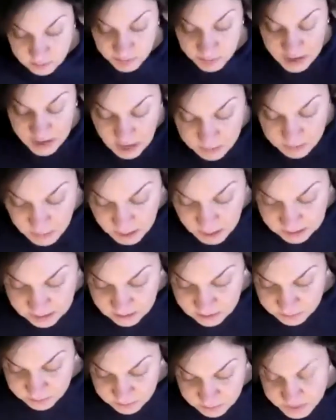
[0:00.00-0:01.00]
by
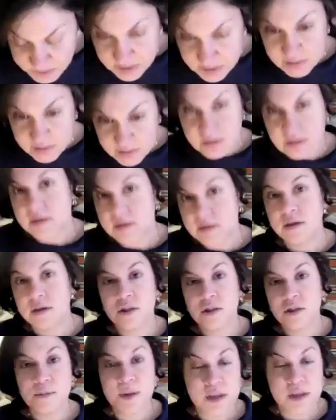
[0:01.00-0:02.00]
like-minded peers,
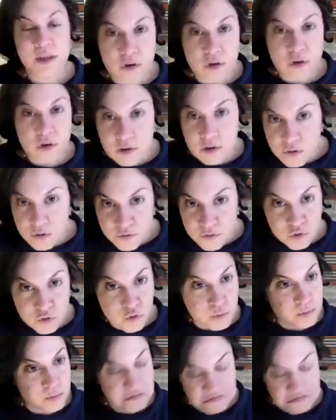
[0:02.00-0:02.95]
the majority of whom